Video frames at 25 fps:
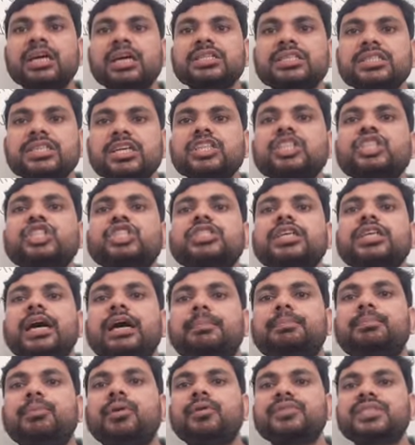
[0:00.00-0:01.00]
Such
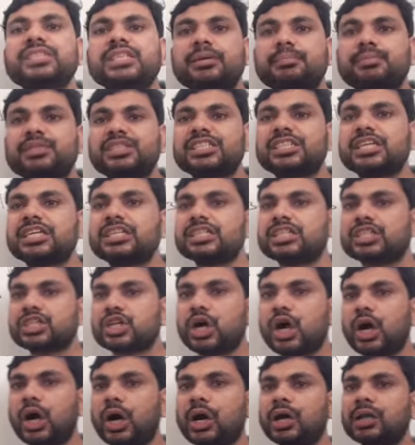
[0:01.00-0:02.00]
type of substance
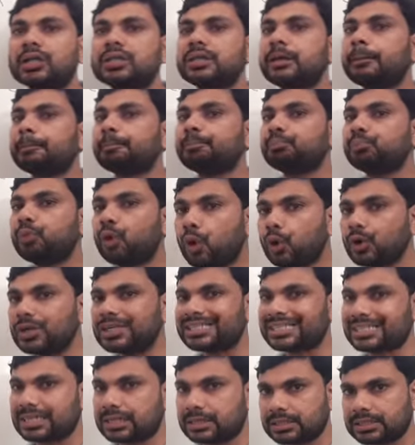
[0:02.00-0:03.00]
called
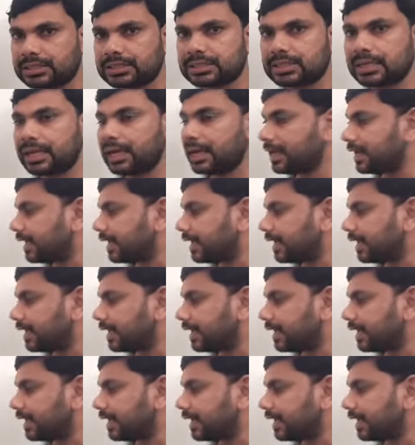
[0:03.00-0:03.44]
poisons.